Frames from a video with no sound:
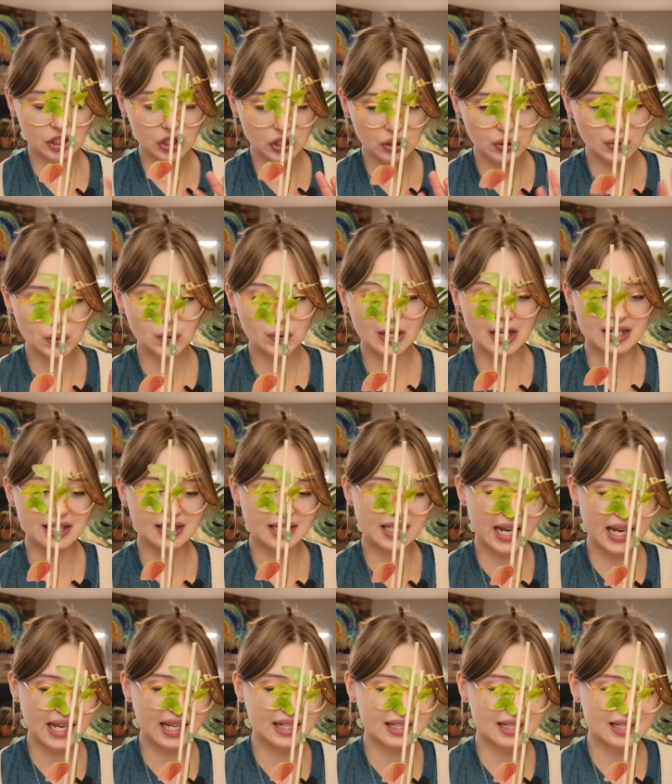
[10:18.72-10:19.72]
cute and
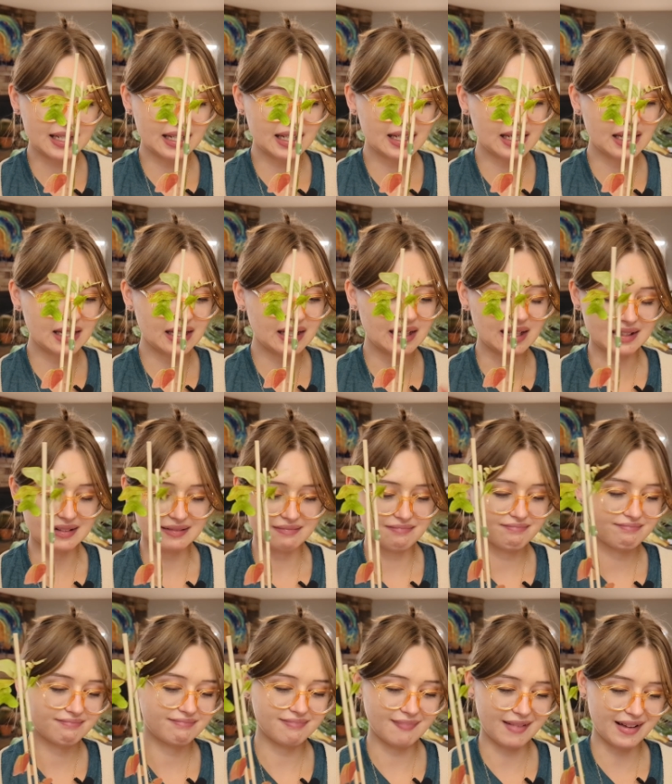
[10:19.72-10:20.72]
dainty
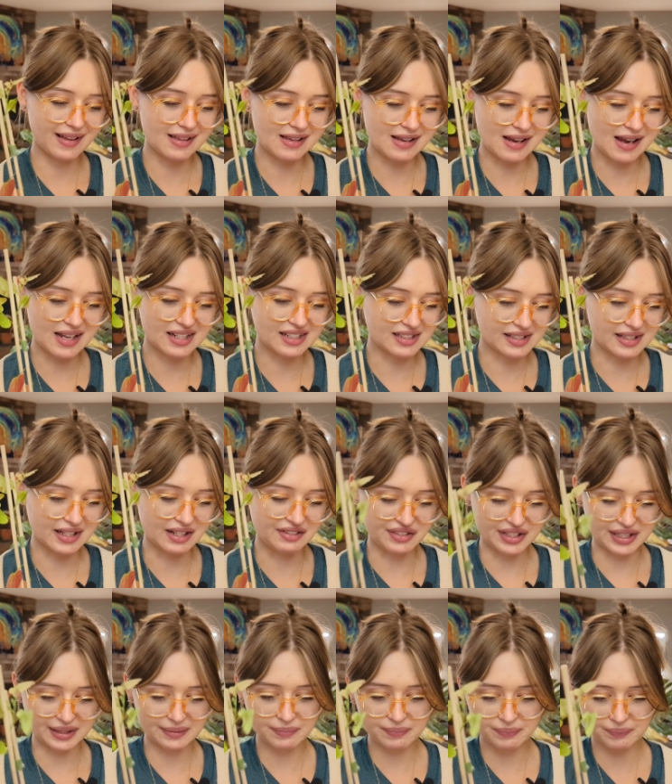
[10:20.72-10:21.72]
and I, I just
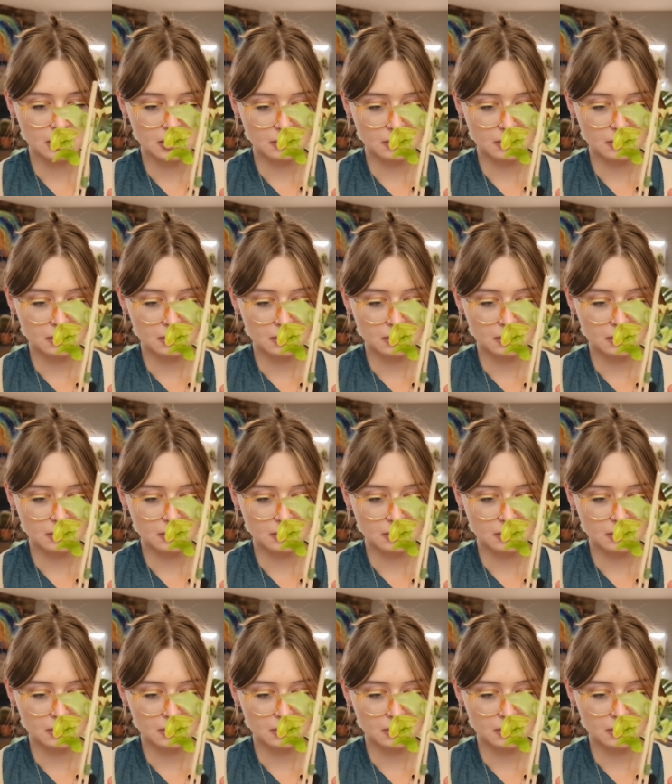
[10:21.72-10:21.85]
love it.